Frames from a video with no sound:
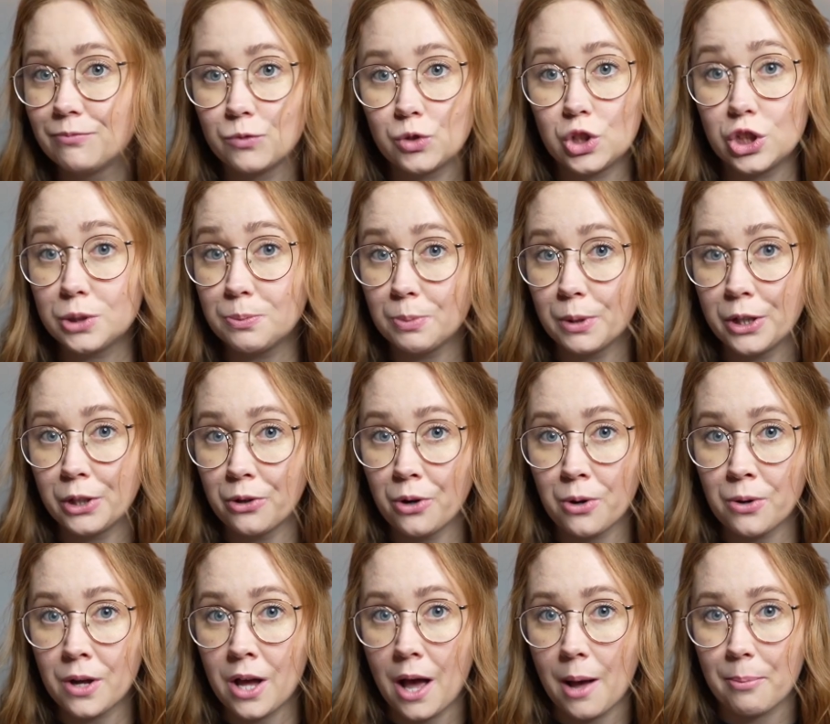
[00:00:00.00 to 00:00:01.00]
Just bring your
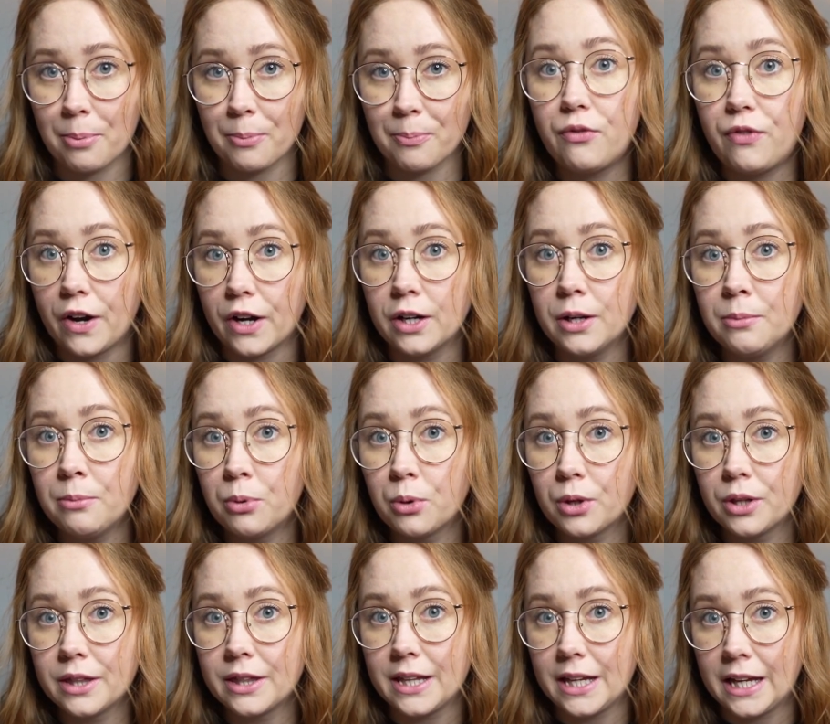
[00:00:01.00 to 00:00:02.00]
own cup. A very
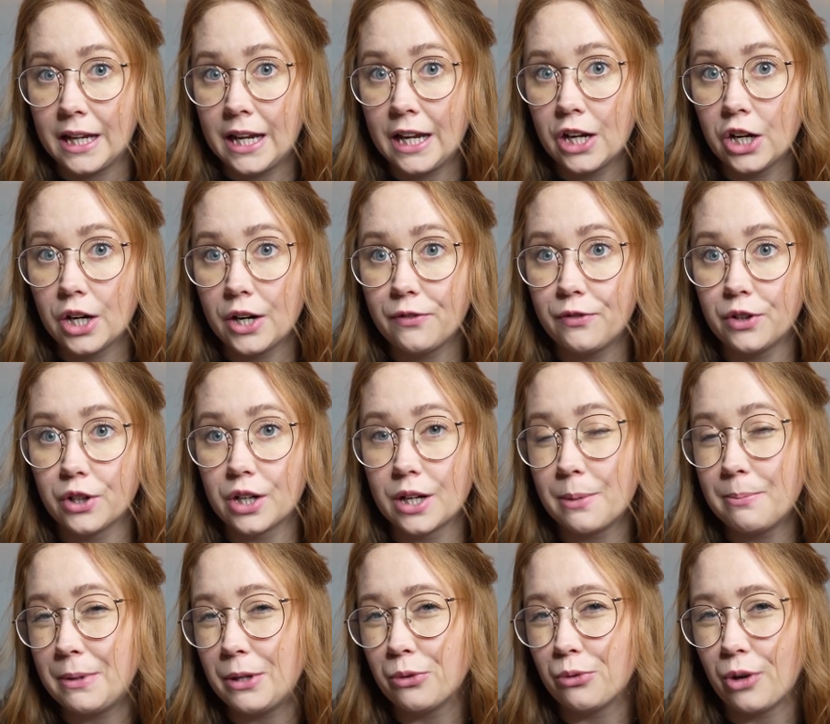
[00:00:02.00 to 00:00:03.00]
important thing here if you're going
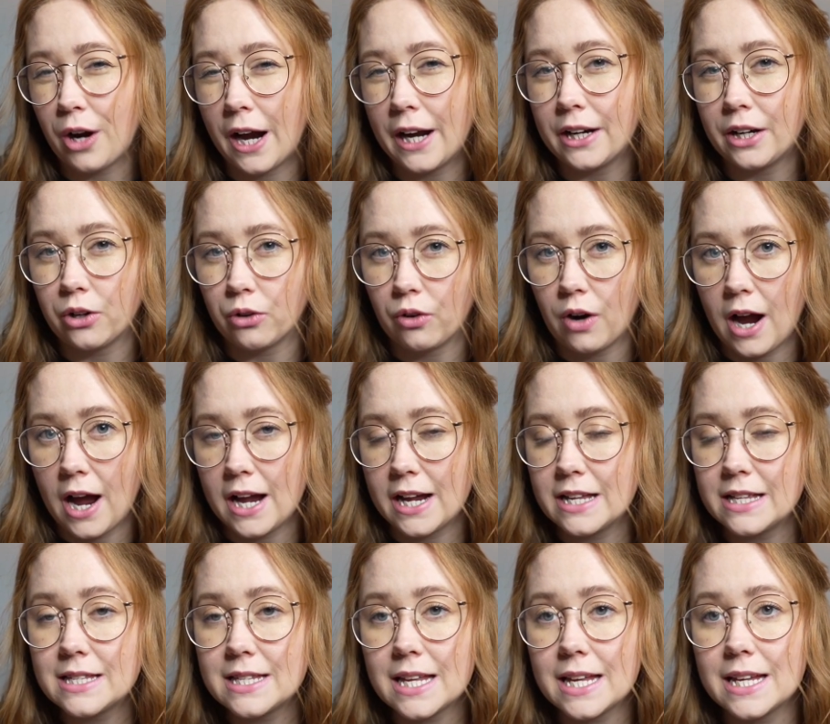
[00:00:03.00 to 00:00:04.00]
to be riding
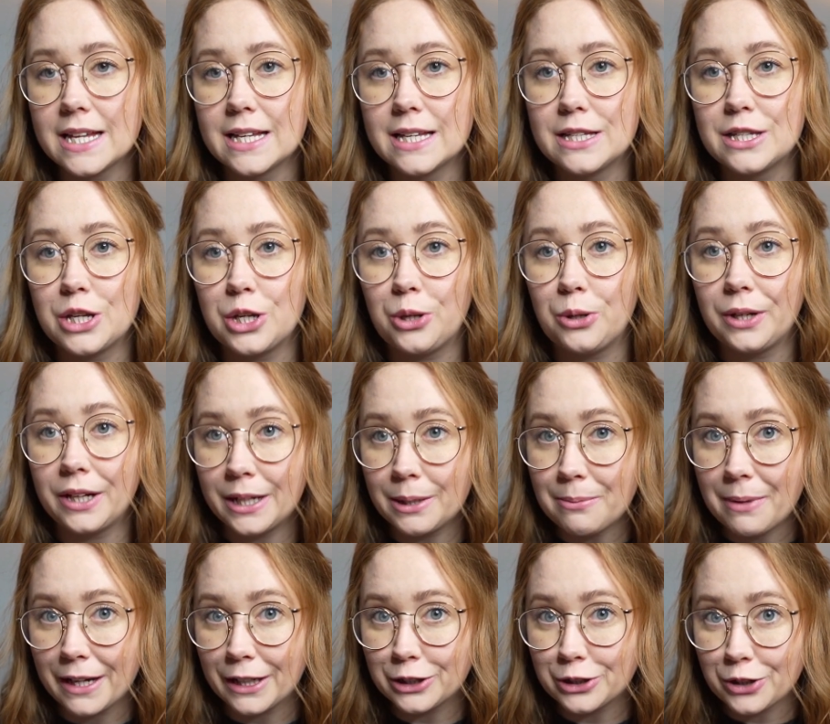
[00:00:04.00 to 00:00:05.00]
rides is you need to
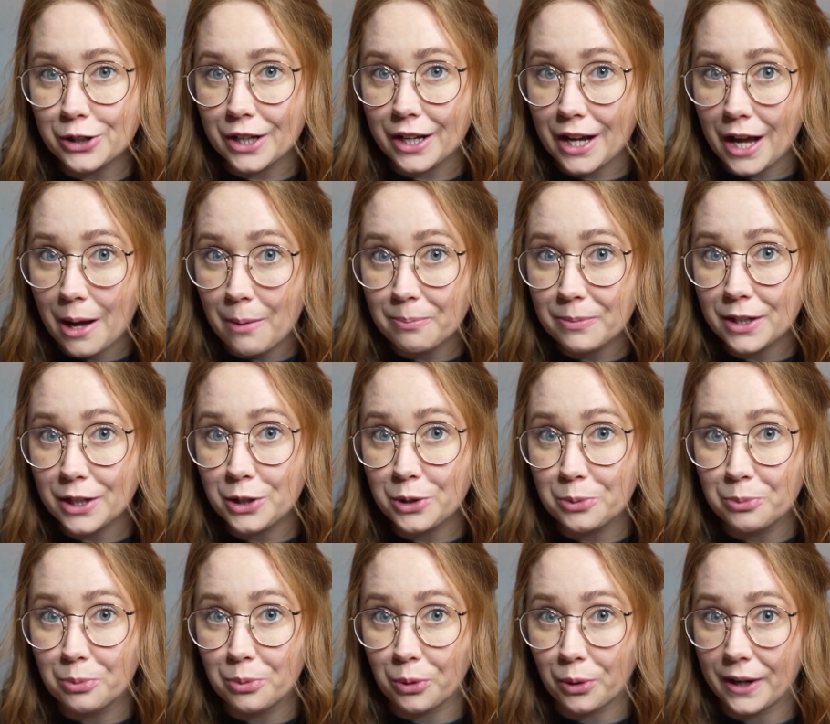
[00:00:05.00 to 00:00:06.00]
make sure the cup that you
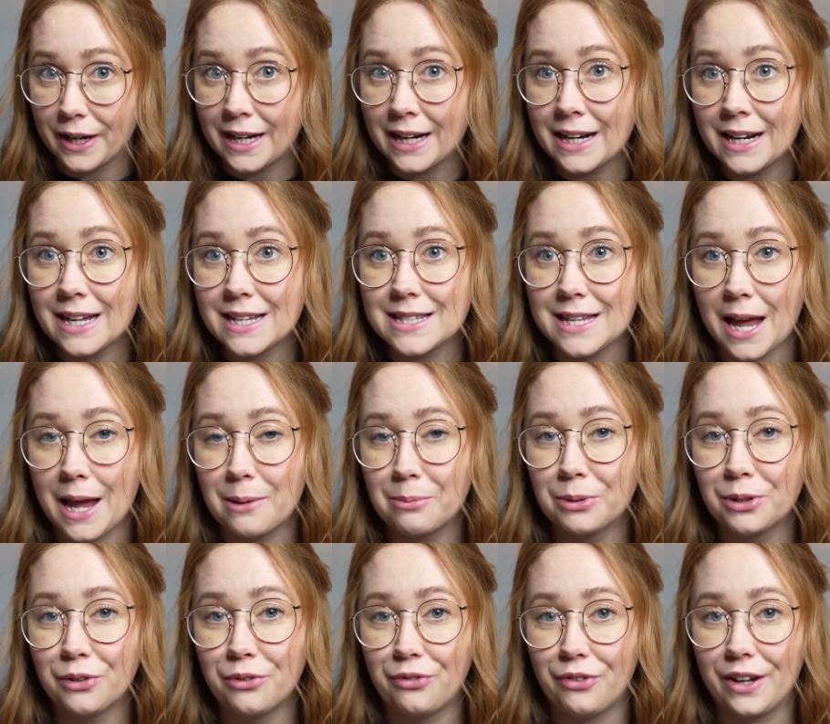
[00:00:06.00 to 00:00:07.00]
bring is
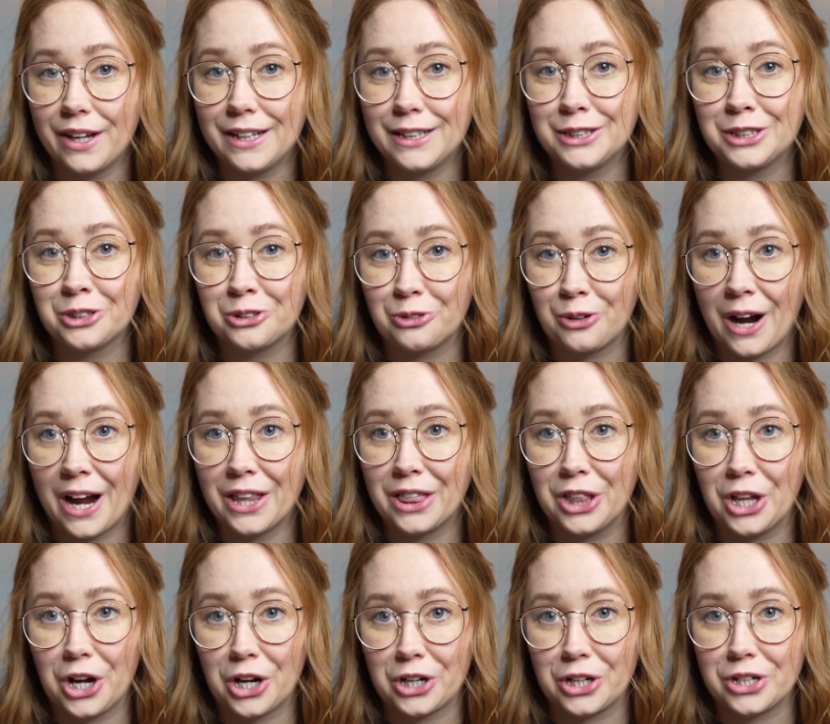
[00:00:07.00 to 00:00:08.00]
able to fit into ride
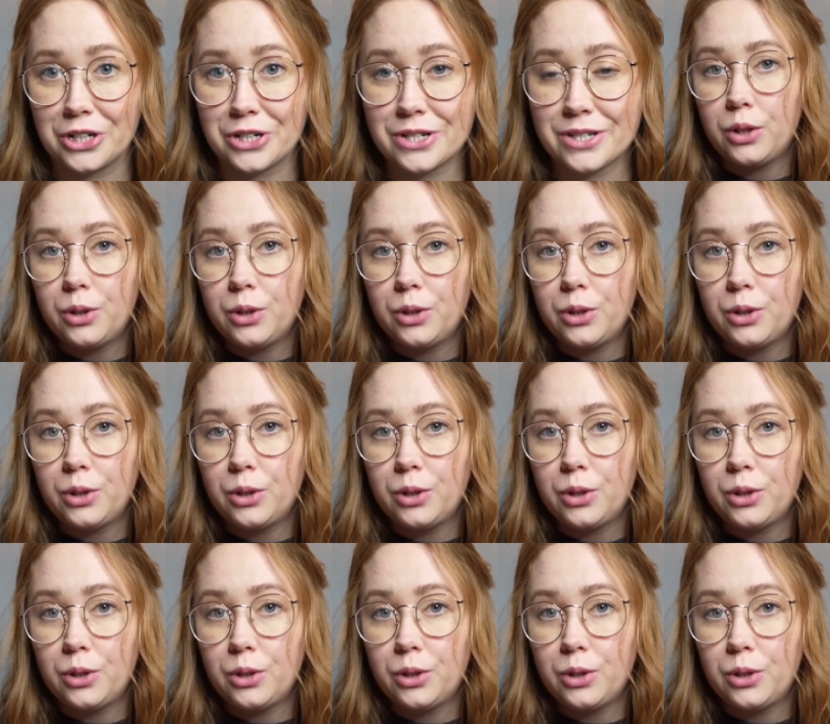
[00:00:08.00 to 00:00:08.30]
lockers.